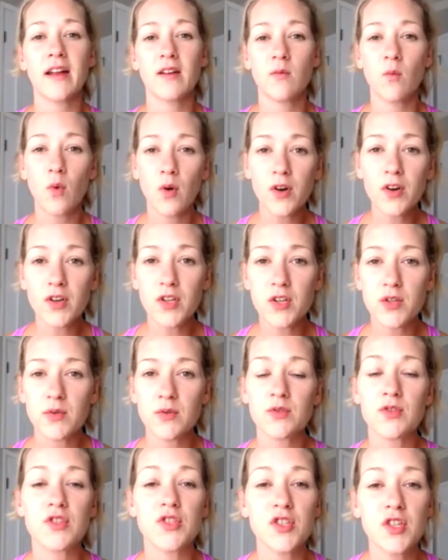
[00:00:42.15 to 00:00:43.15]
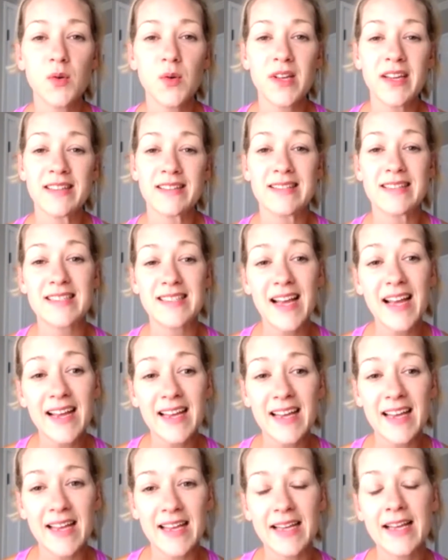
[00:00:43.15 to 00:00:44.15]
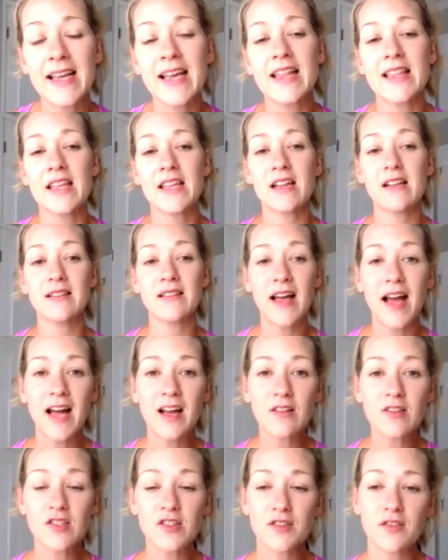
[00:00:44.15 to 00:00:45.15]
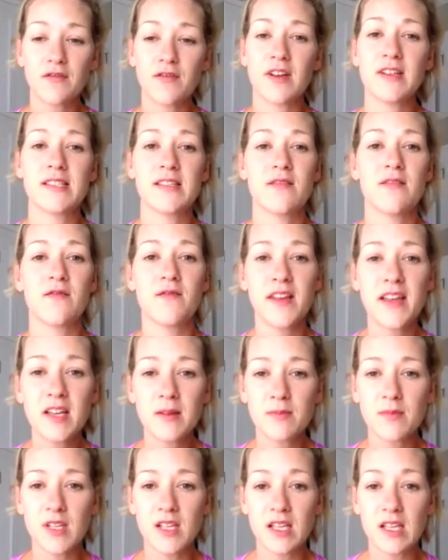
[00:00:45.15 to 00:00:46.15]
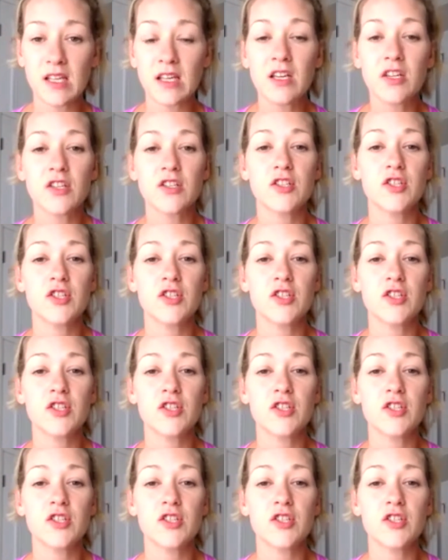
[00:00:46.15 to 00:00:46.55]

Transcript: and what are you doing and saying that allows your friends and family